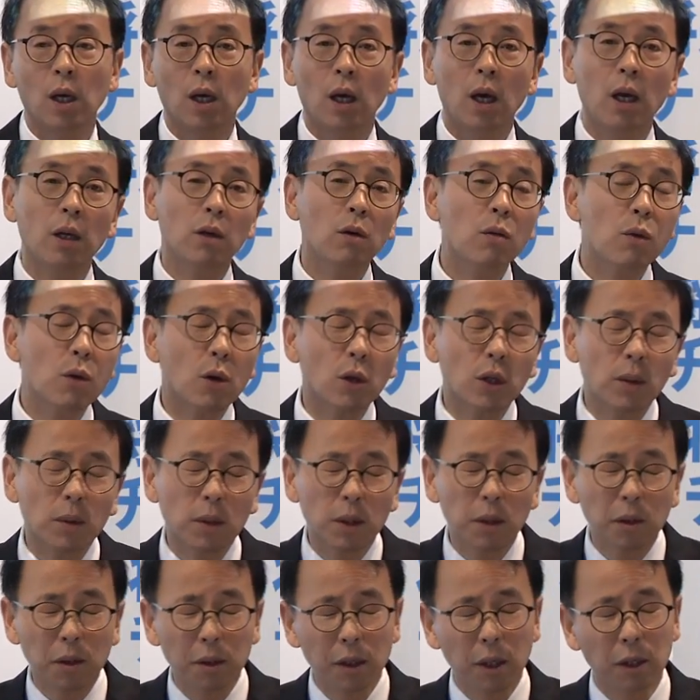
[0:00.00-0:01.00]
You thought
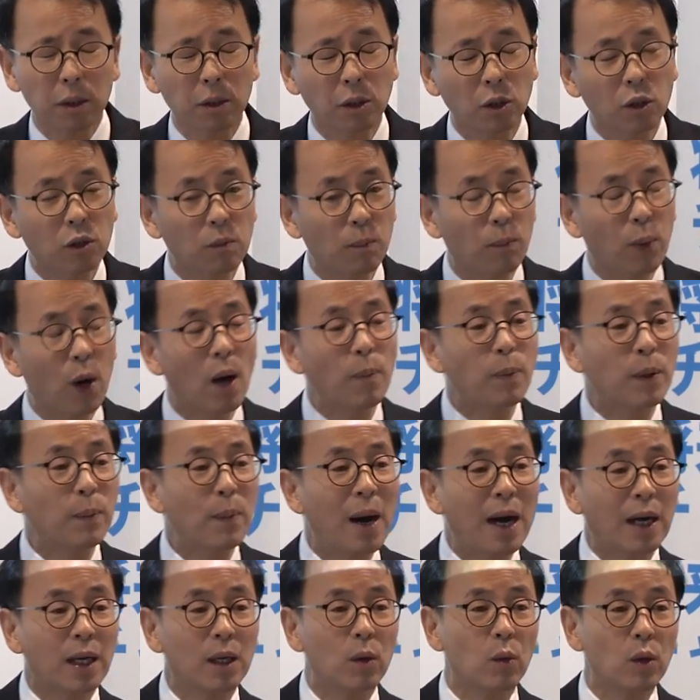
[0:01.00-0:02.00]
the property
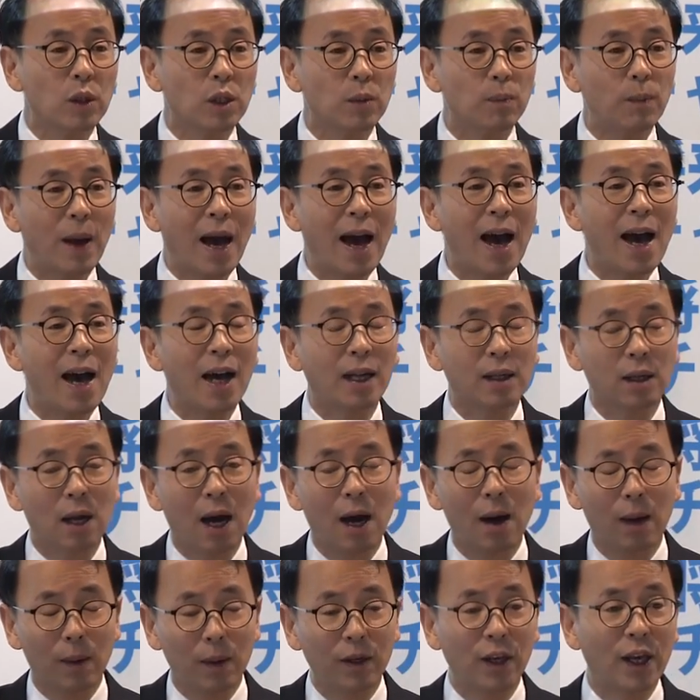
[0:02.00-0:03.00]
market was bad
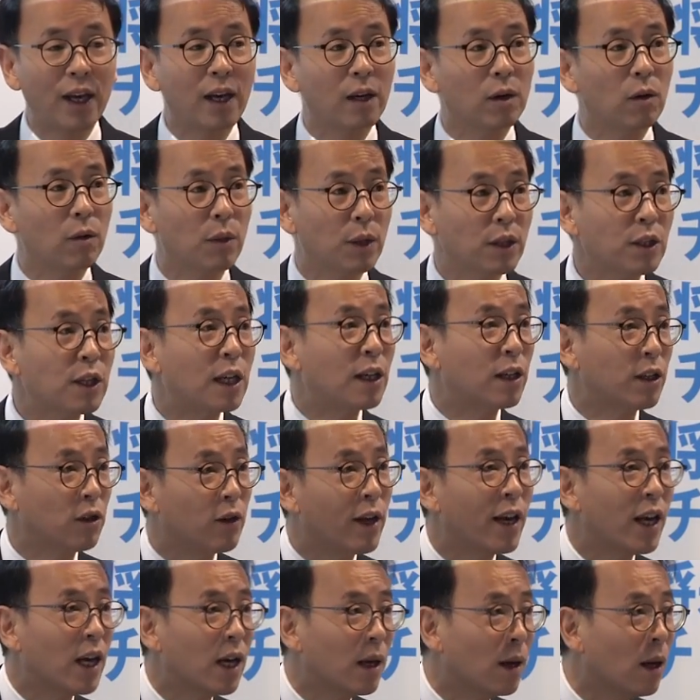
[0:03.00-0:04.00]
a year ago. Suddenly you
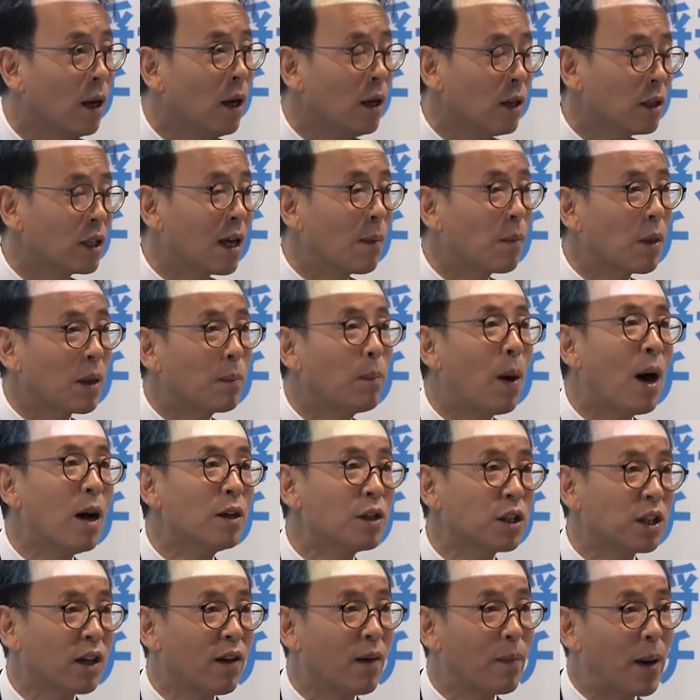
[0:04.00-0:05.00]
hear something
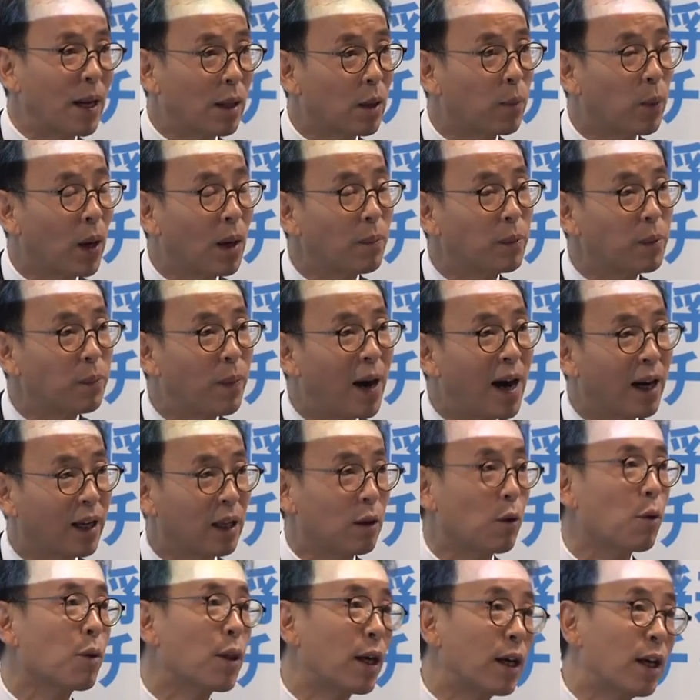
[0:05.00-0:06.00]
positive about the property market.
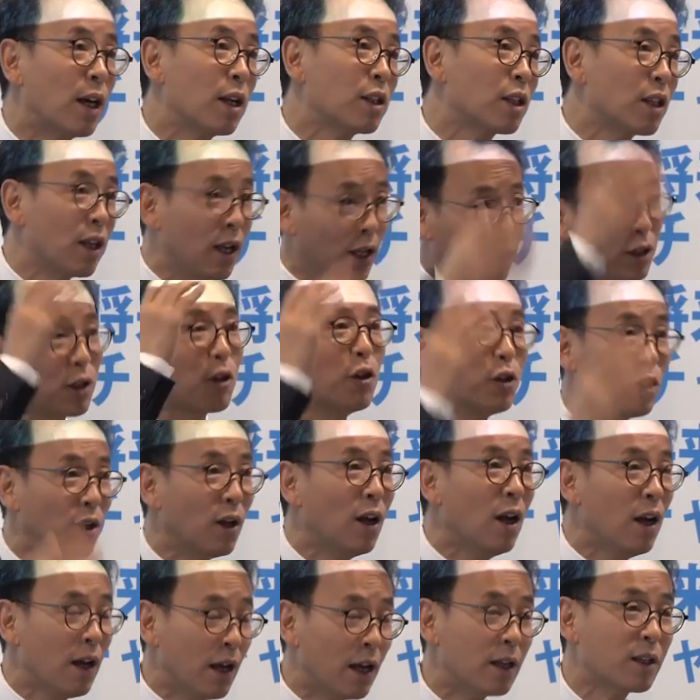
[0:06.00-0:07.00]
You think it's good.
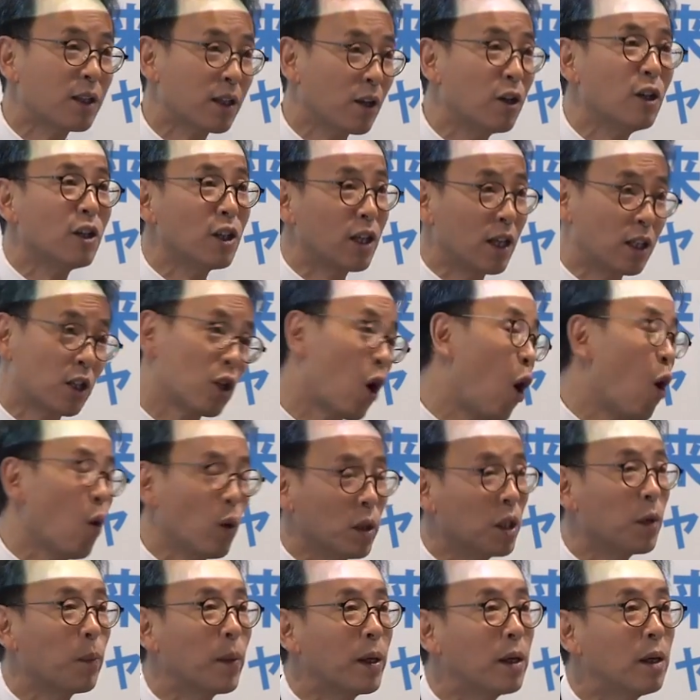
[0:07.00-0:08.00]
It's good. It's
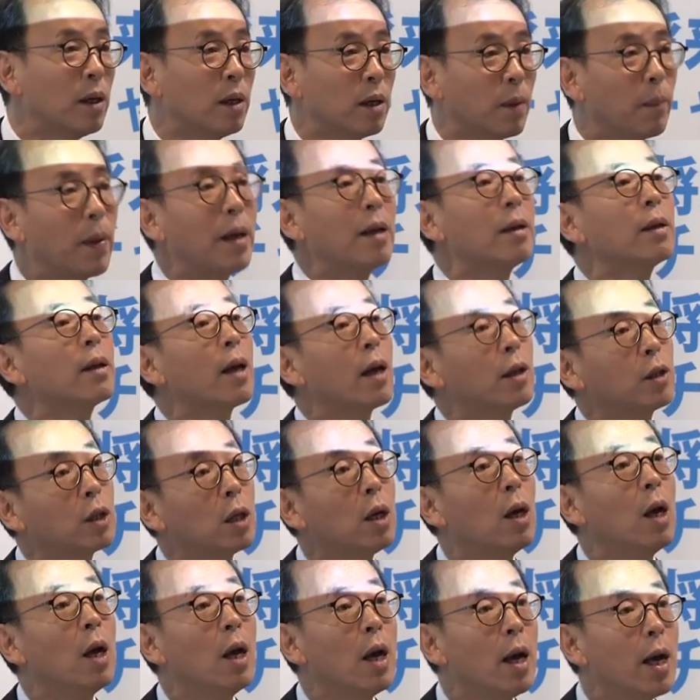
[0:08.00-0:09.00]
always been good. But
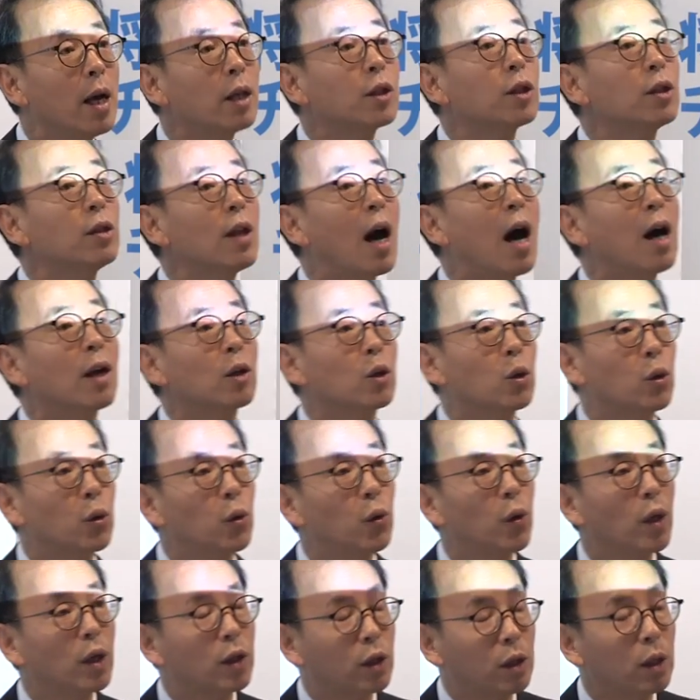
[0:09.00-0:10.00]
it's not
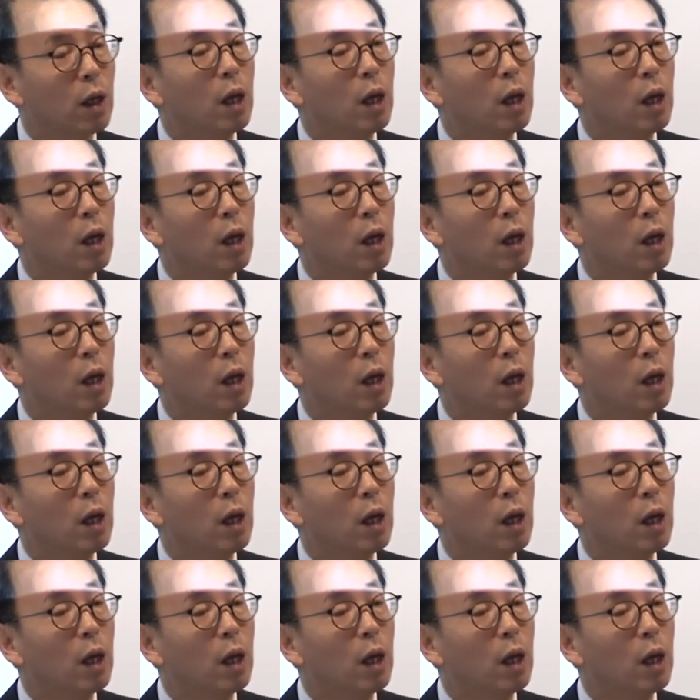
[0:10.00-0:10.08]
true.